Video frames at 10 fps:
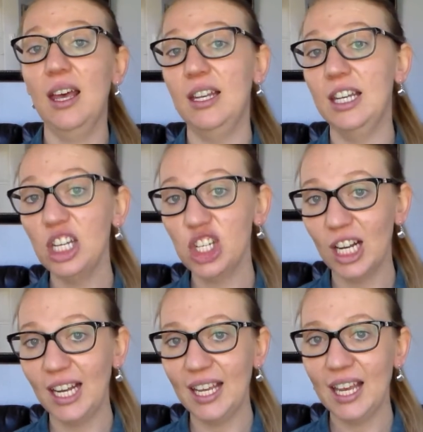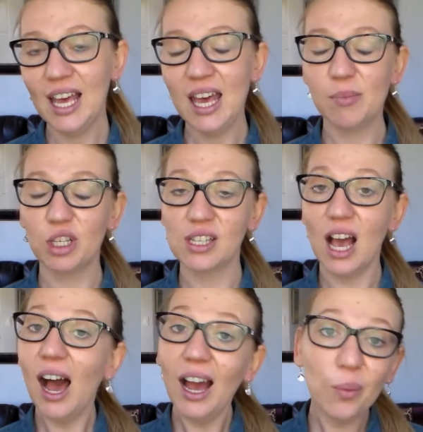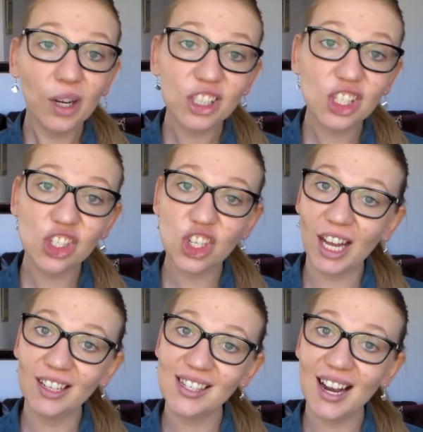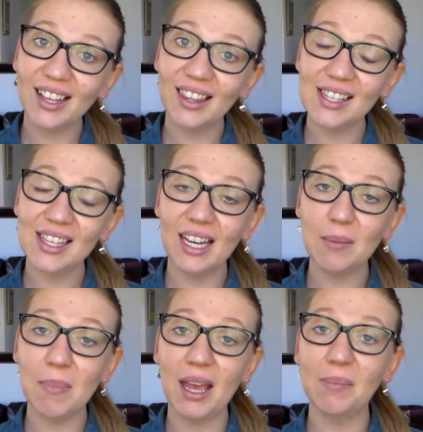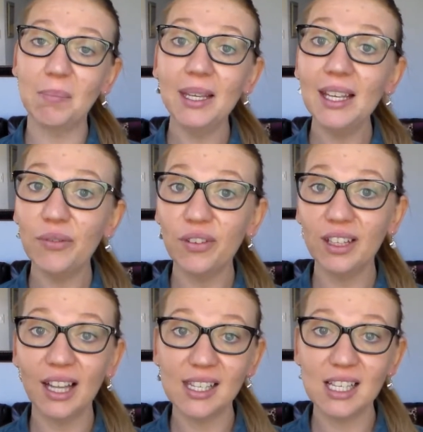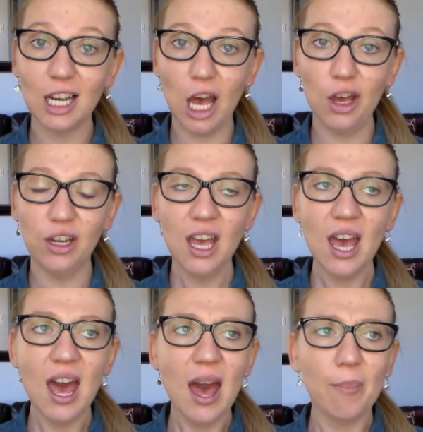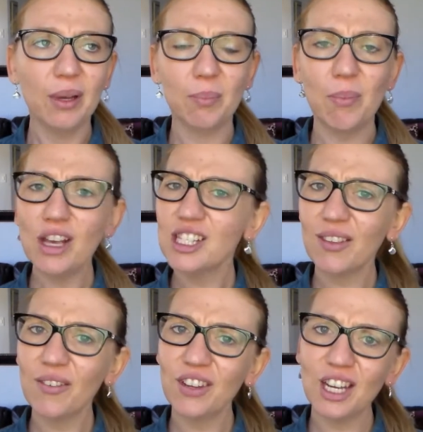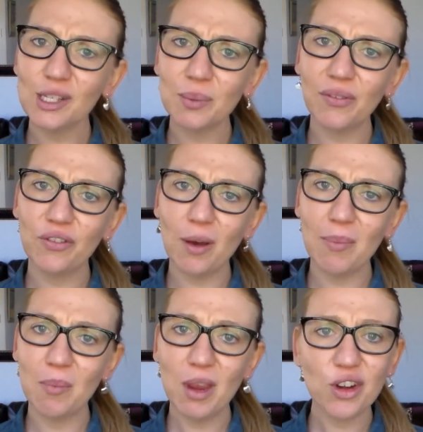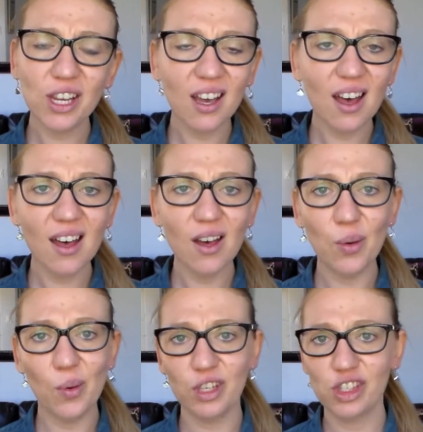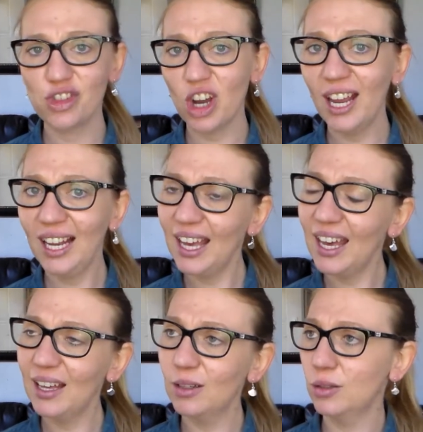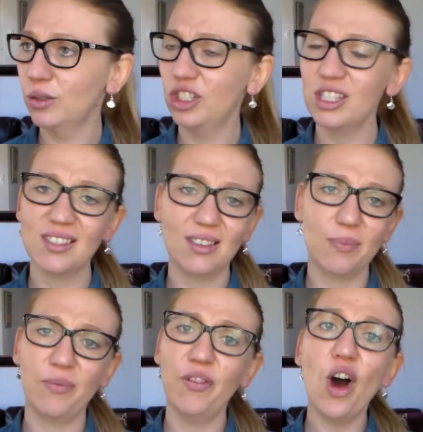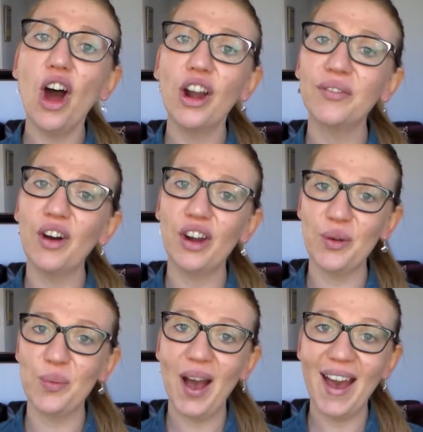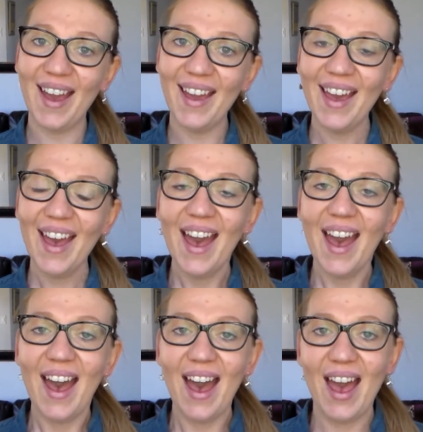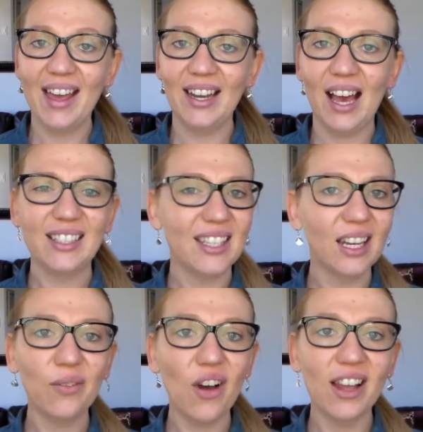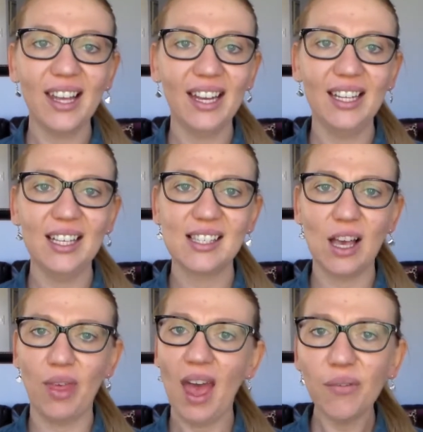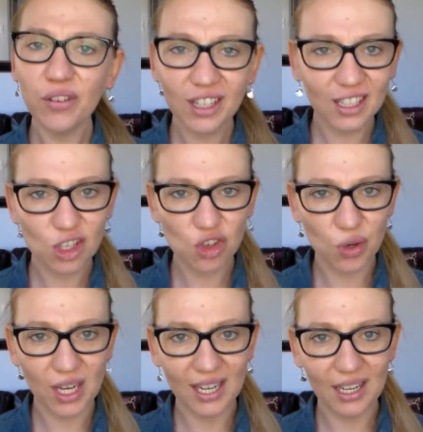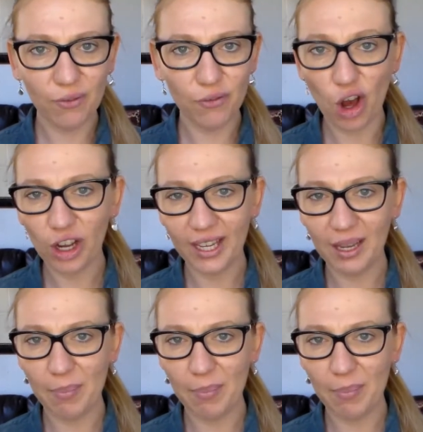initially, because I watched channels like this and it made me feel less alone. But most of the videos were from America or Australia or just far away, and I didn't find any South Africans really vlogging